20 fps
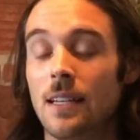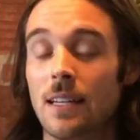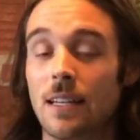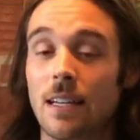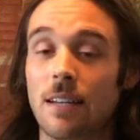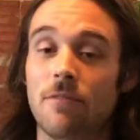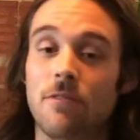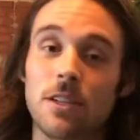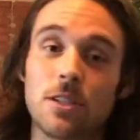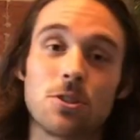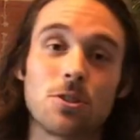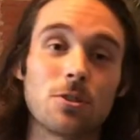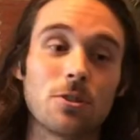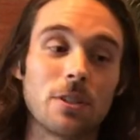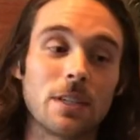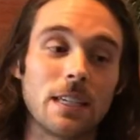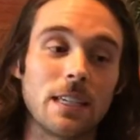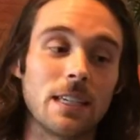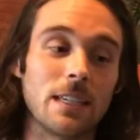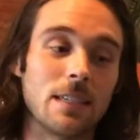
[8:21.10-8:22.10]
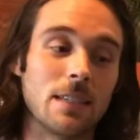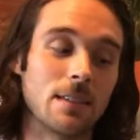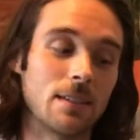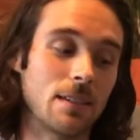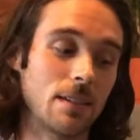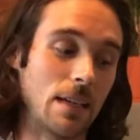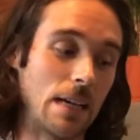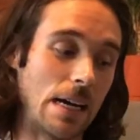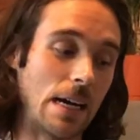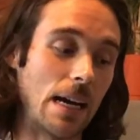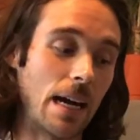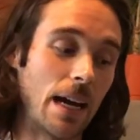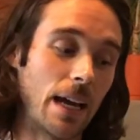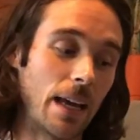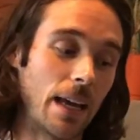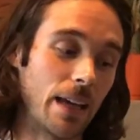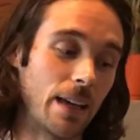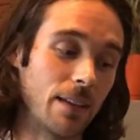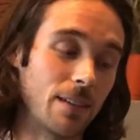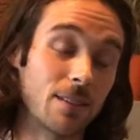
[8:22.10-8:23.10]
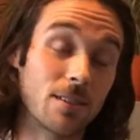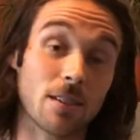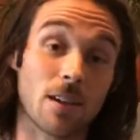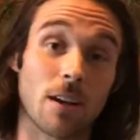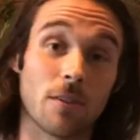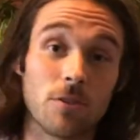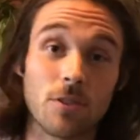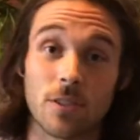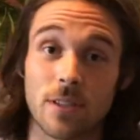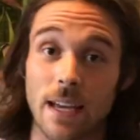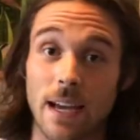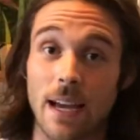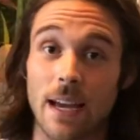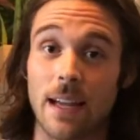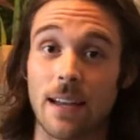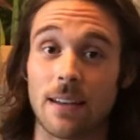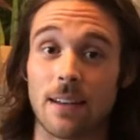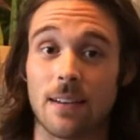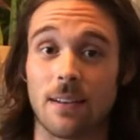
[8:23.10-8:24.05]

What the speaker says: Eventually, I discovered that